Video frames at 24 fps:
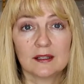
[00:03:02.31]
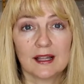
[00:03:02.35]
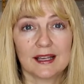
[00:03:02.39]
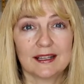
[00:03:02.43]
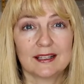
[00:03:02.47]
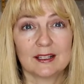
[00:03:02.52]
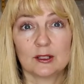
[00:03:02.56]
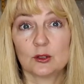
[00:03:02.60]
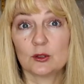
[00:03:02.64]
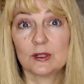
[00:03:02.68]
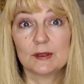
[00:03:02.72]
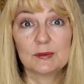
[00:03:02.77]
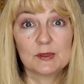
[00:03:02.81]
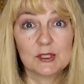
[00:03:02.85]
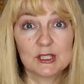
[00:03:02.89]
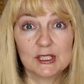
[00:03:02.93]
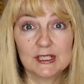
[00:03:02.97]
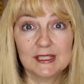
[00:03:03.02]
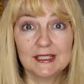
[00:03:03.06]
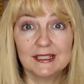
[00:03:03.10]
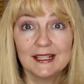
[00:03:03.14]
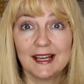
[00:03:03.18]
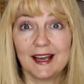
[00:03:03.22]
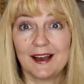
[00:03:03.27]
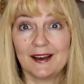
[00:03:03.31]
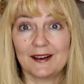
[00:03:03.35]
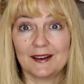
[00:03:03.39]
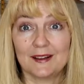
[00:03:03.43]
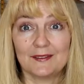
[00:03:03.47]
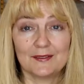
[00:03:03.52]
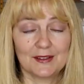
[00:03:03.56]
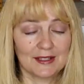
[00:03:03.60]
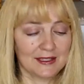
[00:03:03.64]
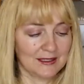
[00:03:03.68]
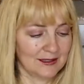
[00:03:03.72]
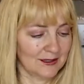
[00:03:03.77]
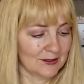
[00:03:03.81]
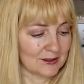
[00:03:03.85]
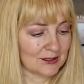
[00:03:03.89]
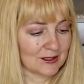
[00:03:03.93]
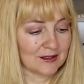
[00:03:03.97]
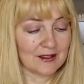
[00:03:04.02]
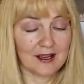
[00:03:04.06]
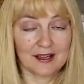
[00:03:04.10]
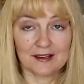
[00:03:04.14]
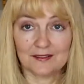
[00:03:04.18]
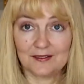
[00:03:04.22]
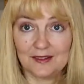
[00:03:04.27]
like a crib sheet out of it. There's a
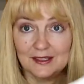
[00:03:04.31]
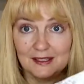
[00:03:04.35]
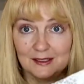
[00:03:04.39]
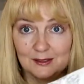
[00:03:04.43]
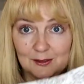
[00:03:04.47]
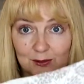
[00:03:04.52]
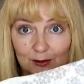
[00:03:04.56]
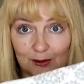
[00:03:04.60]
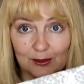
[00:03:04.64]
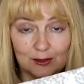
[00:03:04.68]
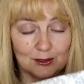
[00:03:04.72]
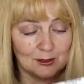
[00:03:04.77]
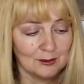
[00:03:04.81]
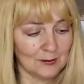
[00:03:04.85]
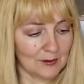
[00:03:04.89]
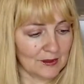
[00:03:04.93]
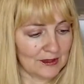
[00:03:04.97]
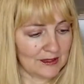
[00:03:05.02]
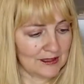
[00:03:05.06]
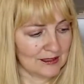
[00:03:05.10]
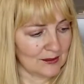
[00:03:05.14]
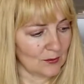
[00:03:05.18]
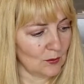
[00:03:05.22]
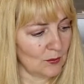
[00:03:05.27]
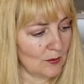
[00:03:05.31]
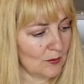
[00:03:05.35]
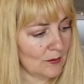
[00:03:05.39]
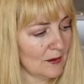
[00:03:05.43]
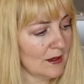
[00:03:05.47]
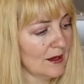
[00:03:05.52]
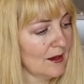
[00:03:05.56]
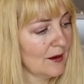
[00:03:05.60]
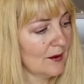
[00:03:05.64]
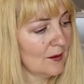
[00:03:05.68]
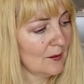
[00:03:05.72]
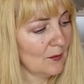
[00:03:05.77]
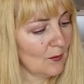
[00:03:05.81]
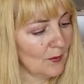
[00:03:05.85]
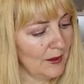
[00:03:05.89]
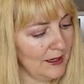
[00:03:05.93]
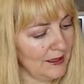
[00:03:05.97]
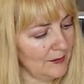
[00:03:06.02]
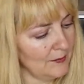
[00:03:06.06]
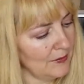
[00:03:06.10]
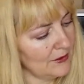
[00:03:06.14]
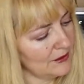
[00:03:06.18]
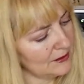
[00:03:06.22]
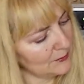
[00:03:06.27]
lot of things you could do with this.
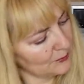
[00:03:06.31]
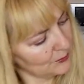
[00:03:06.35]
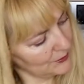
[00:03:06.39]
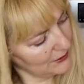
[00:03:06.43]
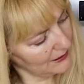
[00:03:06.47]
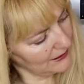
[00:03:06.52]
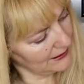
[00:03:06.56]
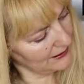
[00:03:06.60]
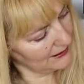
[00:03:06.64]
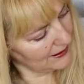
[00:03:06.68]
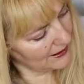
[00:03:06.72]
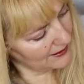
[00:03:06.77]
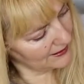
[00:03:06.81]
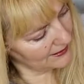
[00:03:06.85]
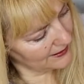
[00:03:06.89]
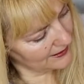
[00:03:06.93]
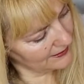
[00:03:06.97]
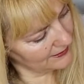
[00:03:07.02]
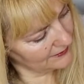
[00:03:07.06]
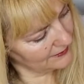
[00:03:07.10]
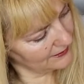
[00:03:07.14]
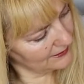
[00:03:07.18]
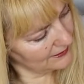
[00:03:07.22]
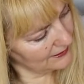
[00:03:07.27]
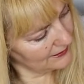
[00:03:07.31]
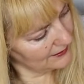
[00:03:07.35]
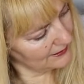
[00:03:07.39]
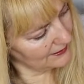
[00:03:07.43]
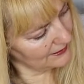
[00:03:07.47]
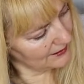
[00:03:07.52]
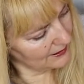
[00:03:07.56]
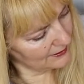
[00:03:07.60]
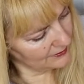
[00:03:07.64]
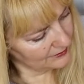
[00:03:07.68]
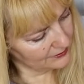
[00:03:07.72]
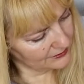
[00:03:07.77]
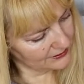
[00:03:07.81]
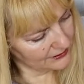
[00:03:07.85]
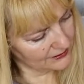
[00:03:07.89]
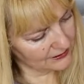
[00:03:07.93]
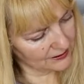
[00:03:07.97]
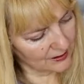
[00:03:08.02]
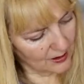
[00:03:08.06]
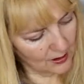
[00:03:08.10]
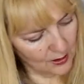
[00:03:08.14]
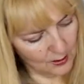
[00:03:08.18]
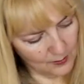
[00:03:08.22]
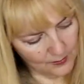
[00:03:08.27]
Wait, it's pretty. I like the colors.
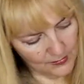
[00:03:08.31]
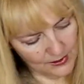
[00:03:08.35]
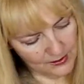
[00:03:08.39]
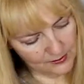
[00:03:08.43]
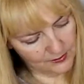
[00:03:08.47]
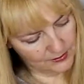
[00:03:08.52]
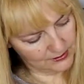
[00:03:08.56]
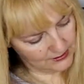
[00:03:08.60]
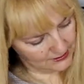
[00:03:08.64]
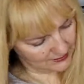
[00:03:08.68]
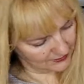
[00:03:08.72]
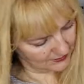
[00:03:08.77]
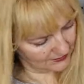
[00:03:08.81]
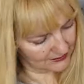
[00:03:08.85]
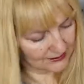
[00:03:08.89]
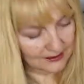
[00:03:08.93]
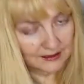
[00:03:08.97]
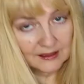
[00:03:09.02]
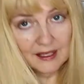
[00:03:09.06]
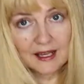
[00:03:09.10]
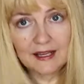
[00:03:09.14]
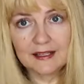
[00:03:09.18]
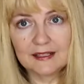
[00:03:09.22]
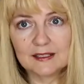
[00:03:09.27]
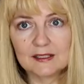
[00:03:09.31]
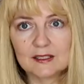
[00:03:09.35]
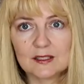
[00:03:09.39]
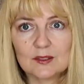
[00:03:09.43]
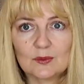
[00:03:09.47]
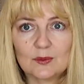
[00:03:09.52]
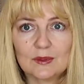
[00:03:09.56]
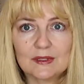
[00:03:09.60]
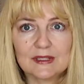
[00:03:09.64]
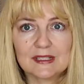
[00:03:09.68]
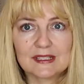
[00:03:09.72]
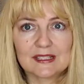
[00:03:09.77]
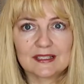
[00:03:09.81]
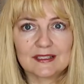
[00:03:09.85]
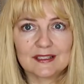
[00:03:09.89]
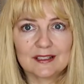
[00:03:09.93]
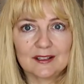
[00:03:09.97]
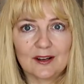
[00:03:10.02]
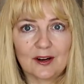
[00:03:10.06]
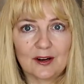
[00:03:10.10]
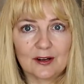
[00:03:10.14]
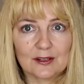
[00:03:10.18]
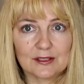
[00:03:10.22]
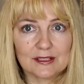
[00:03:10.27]
It's almost, this lightest one, it's a
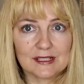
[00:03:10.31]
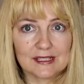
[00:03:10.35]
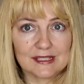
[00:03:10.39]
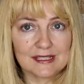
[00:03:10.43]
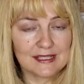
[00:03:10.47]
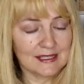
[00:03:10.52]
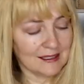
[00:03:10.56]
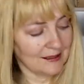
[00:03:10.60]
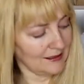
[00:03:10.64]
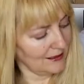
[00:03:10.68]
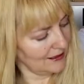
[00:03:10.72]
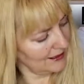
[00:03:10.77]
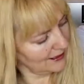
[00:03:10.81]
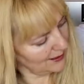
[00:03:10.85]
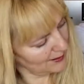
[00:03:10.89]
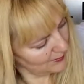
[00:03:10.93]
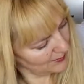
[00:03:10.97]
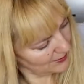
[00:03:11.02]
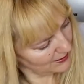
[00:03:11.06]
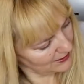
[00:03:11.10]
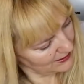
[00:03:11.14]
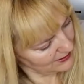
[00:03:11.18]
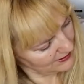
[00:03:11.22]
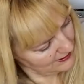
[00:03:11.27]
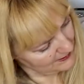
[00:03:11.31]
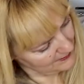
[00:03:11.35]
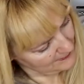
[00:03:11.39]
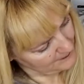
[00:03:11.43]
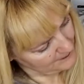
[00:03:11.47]
little hard to see in the camera,